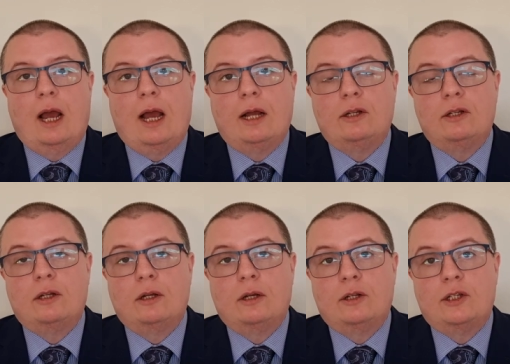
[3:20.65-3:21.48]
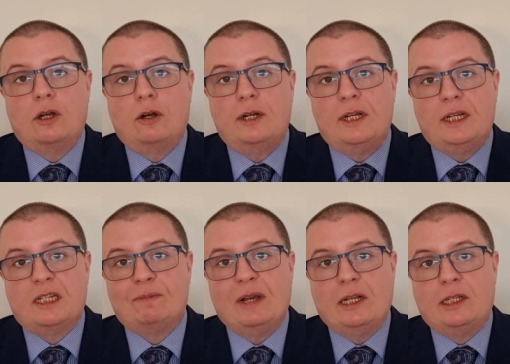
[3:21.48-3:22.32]
and to
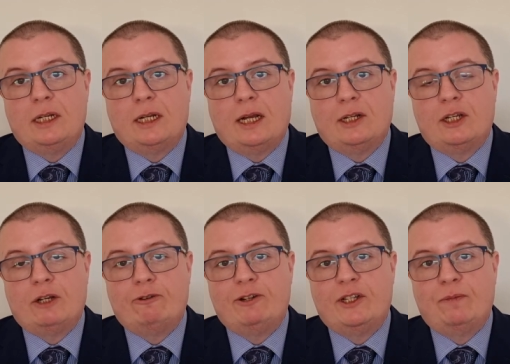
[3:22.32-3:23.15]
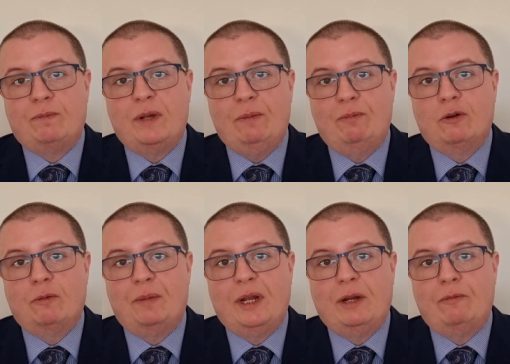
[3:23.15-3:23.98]
unexpected categories of people
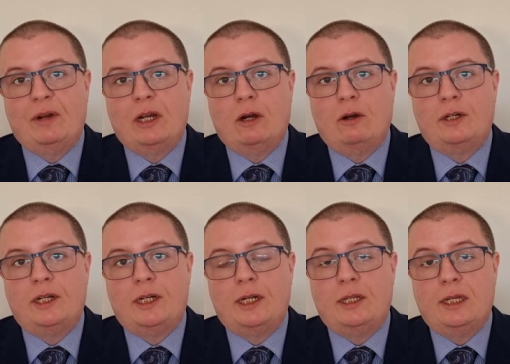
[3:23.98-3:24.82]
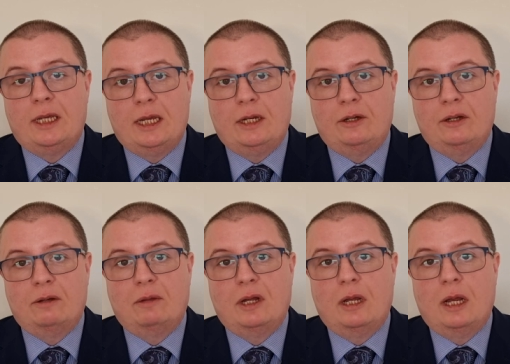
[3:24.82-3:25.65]
being regarded in the
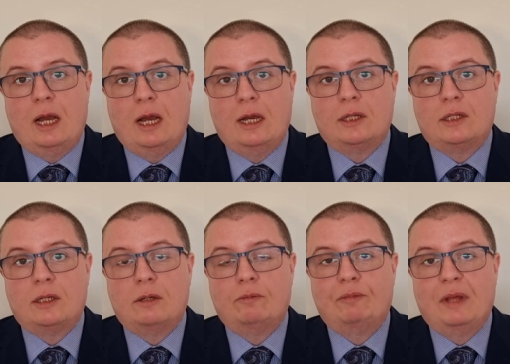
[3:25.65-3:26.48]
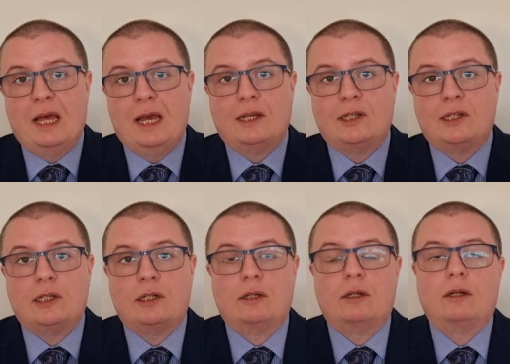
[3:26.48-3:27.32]
kingdom as
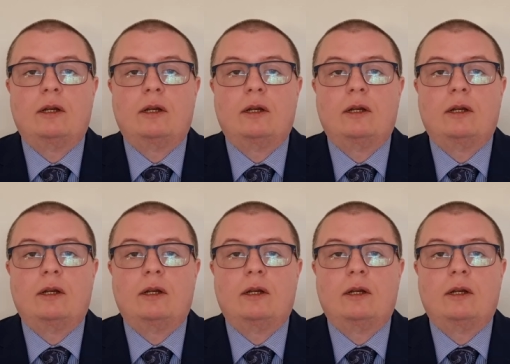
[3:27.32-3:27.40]
blessed.